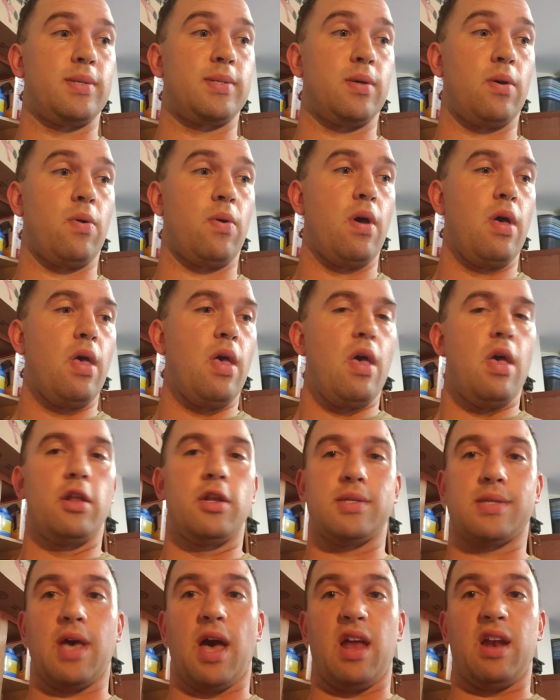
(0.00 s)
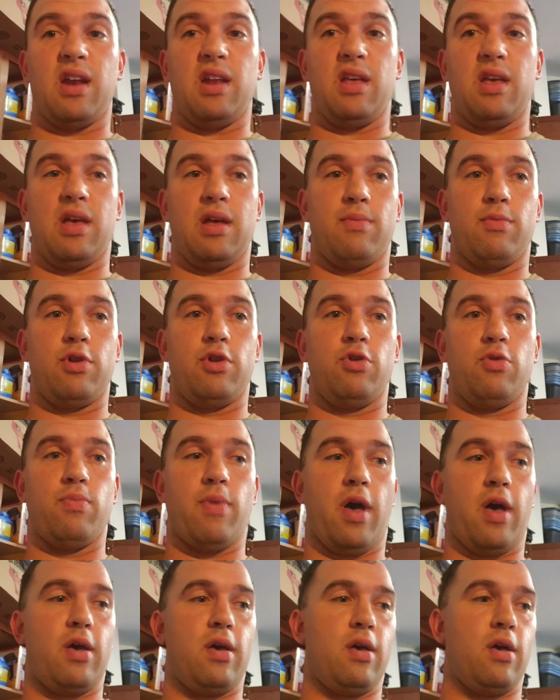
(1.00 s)
So just got it in. I'm gonna do
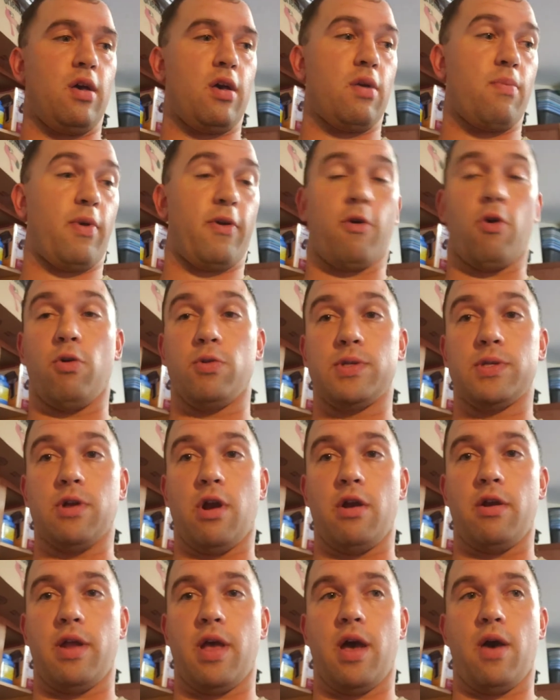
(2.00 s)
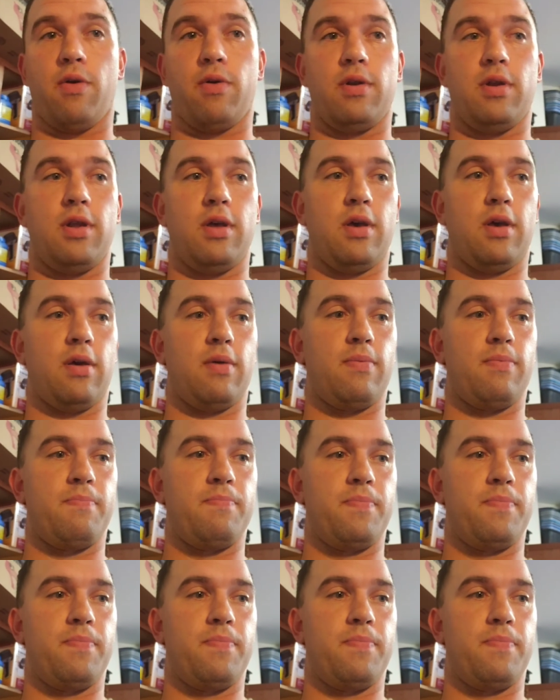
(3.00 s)
my uh, my cold start now and uh,